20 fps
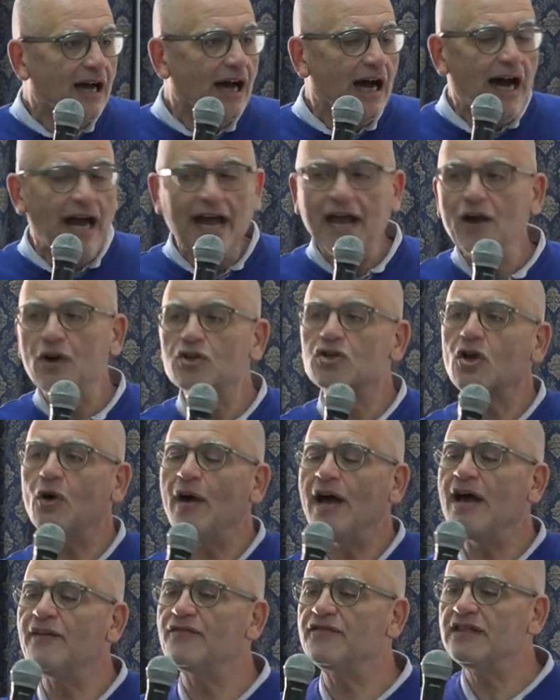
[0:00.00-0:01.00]
I also
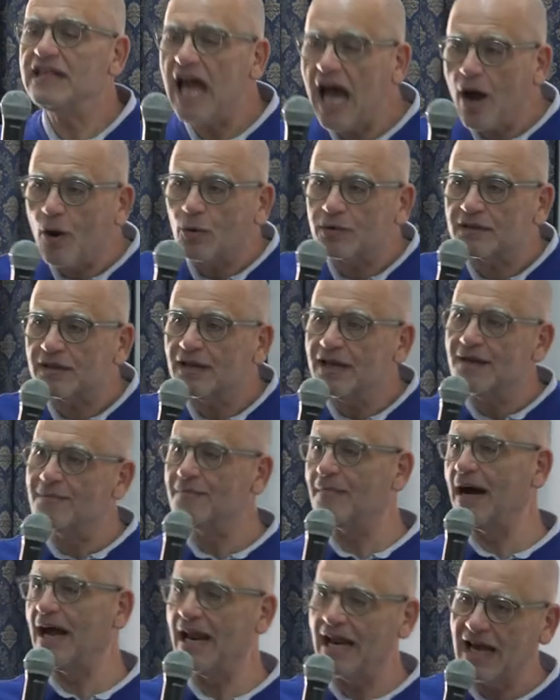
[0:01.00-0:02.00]
have doubt in
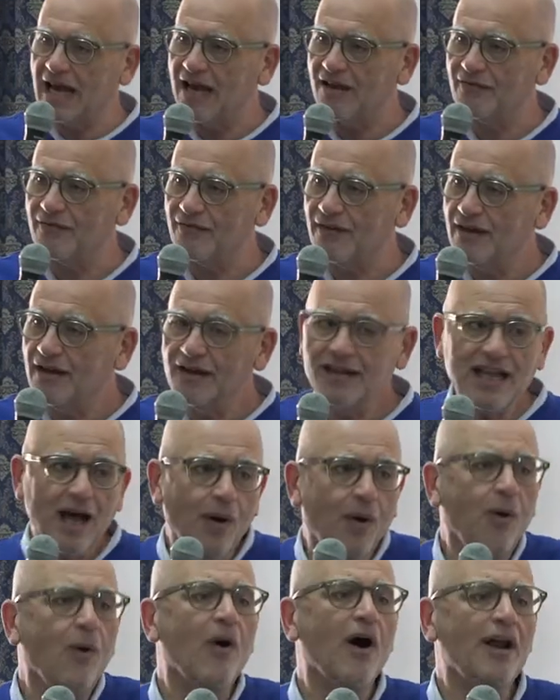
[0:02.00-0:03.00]
my life. Now,
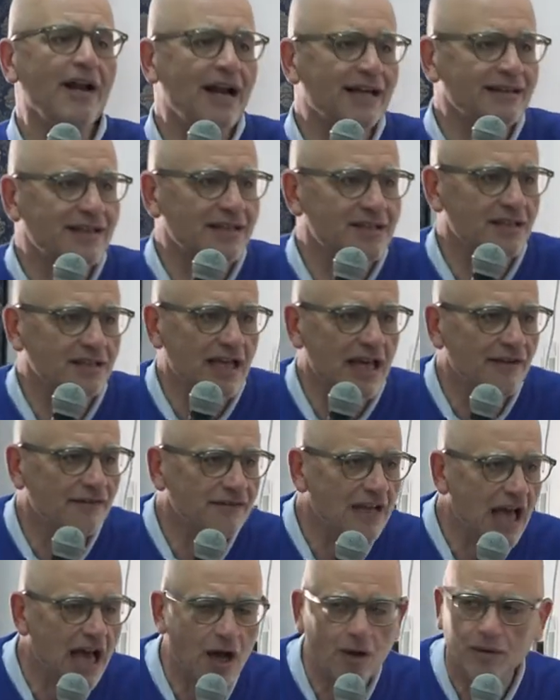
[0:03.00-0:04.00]
who on earth doesn't have
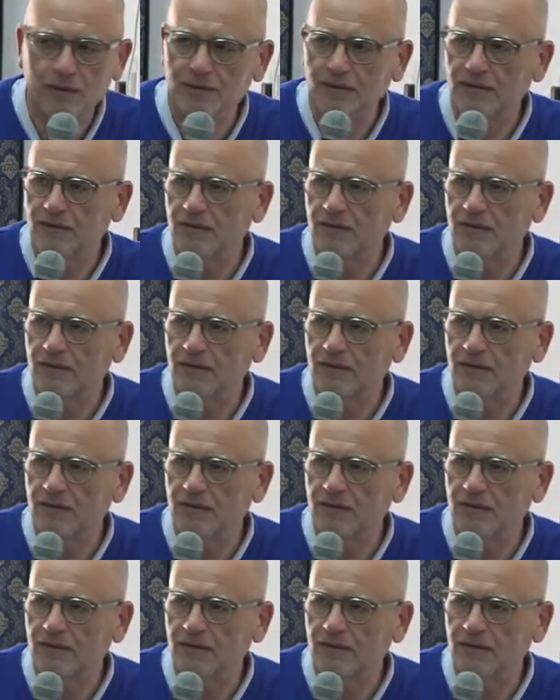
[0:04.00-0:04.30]
doubt?